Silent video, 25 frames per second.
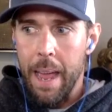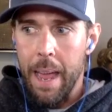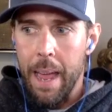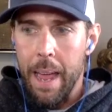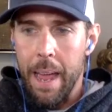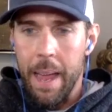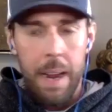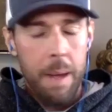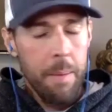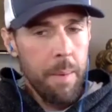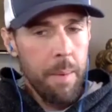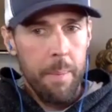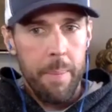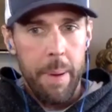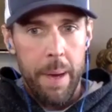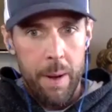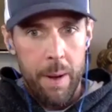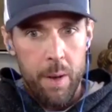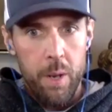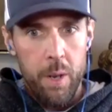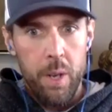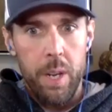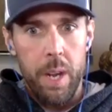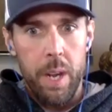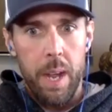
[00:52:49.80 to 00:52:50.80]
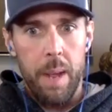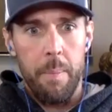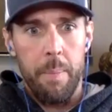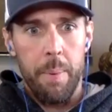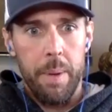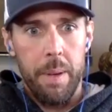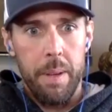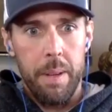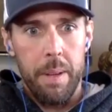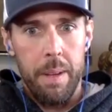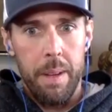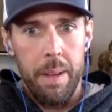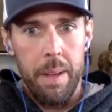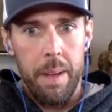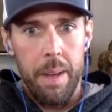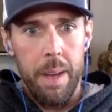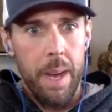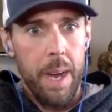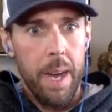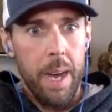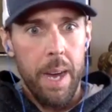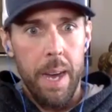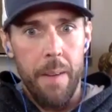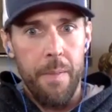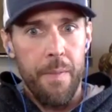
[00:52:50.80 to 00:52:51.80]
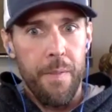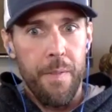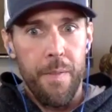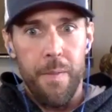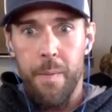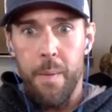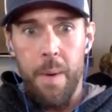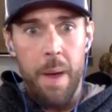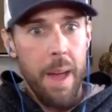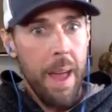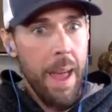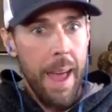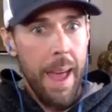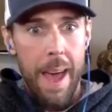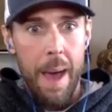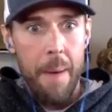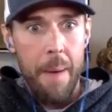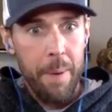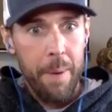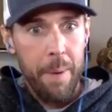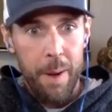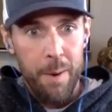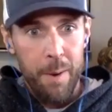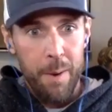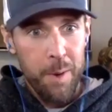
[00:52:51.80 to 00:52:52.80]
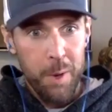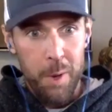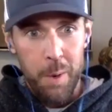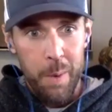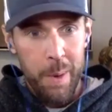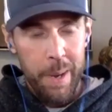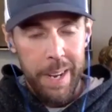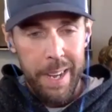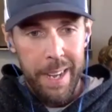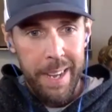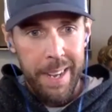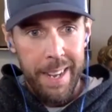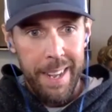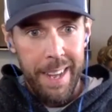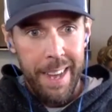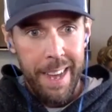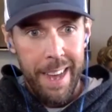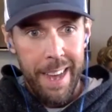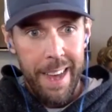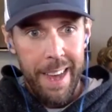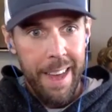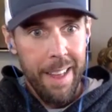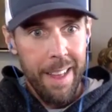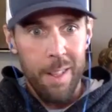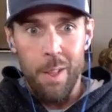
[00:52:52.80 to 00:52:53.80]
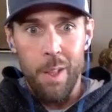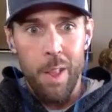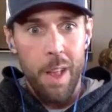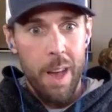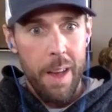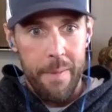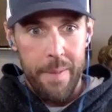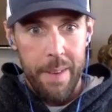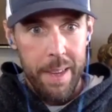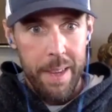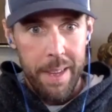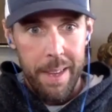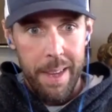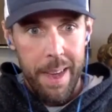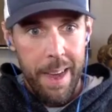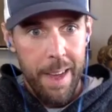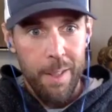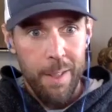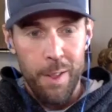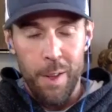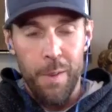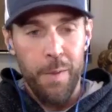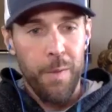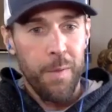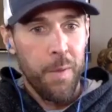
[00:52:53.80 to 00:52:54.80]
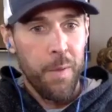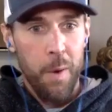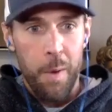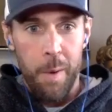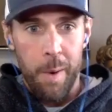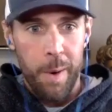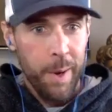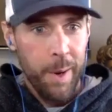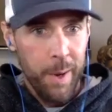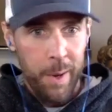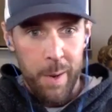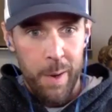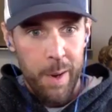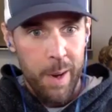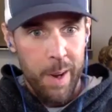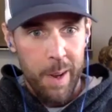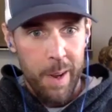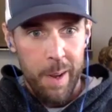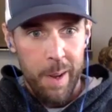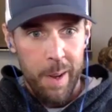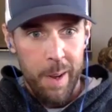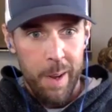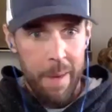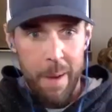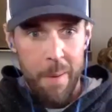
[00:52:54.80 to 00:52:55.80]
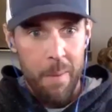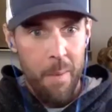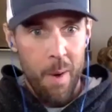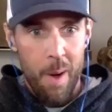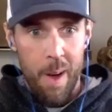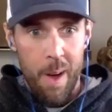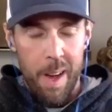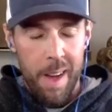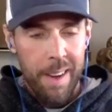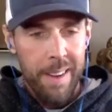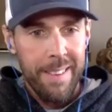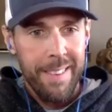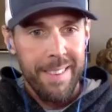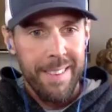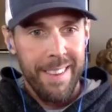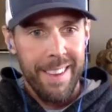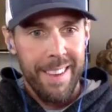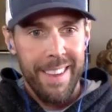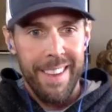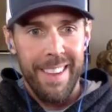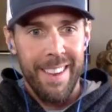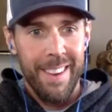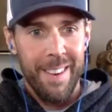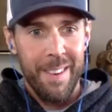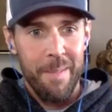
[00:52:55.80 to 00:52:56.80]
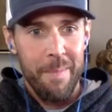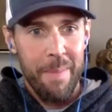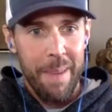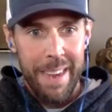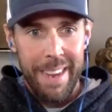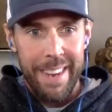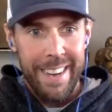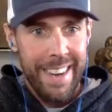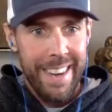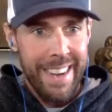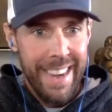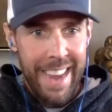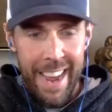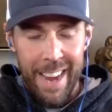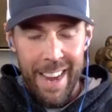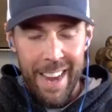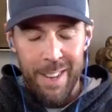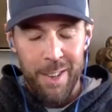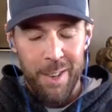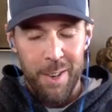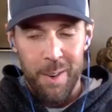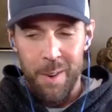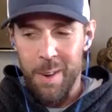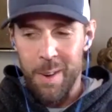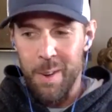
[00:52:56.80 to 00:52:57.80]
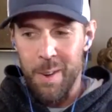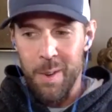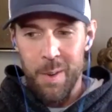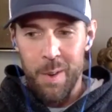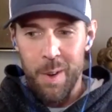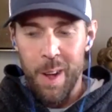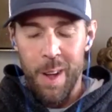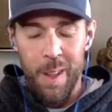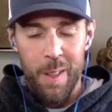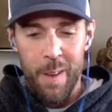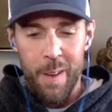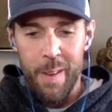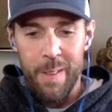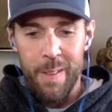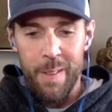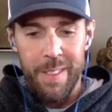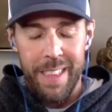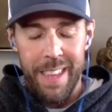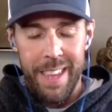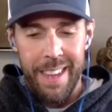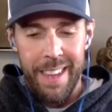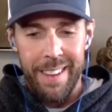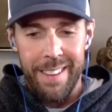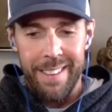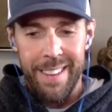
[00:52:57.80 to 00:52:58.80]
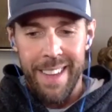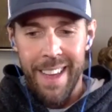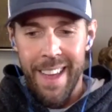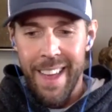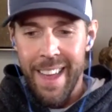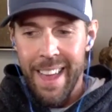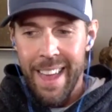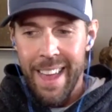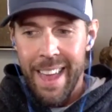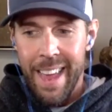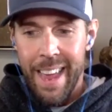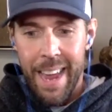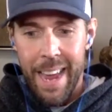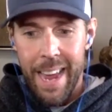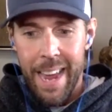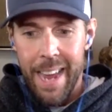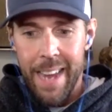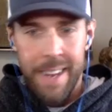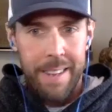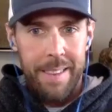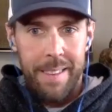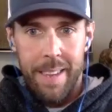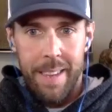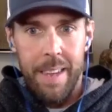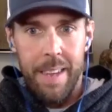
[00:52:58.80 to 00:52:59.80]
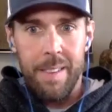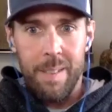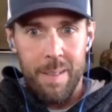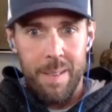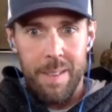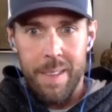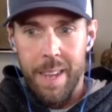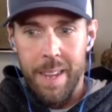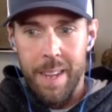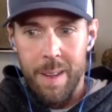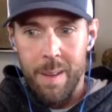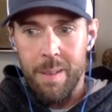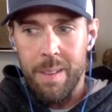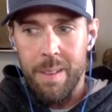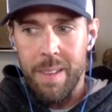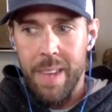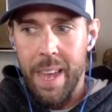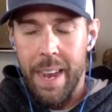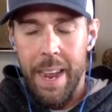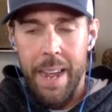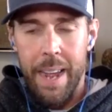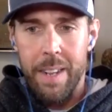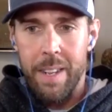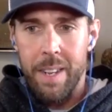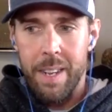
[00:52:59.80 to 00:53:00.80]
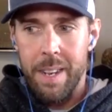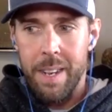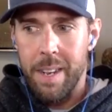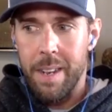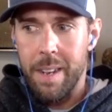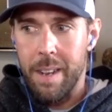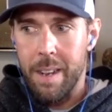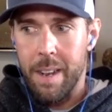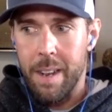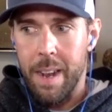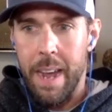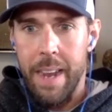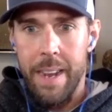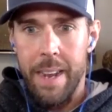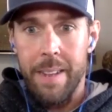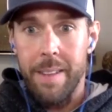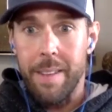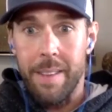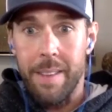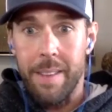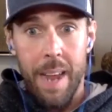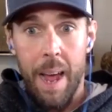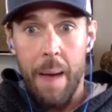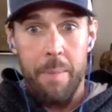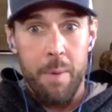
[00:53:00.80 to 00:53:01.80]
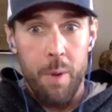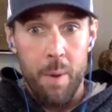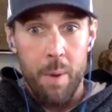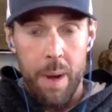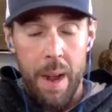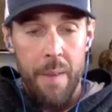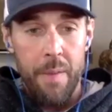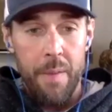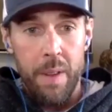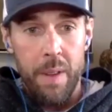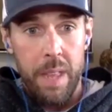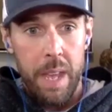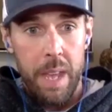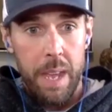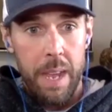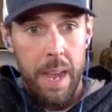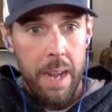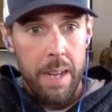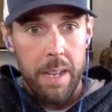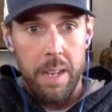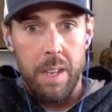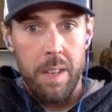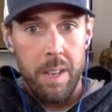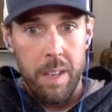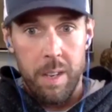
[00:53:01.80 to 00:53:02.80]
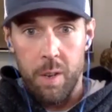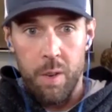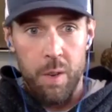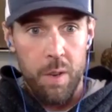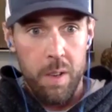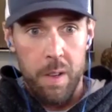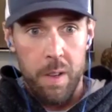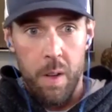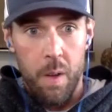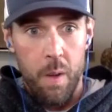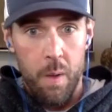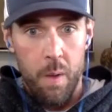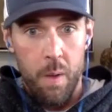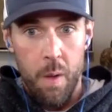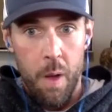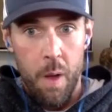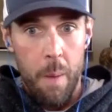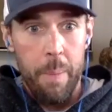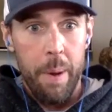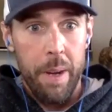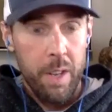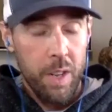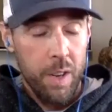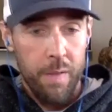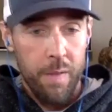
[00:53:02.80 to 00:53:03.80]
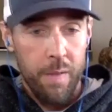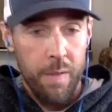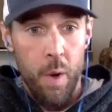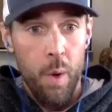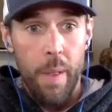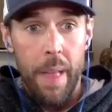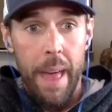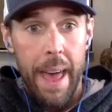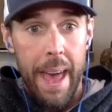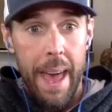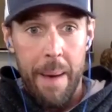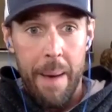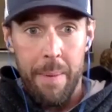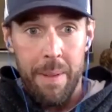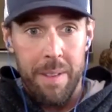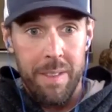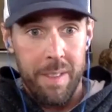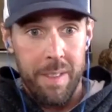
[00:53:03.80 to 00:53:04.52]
and I'm in better shape. I'm happier doing it. I love it. I look forward to going on my walks and being in nature and doing all those things. And it's like so it's like you said, I didn't I didn't stop doing everything. I just took a bunch of old habits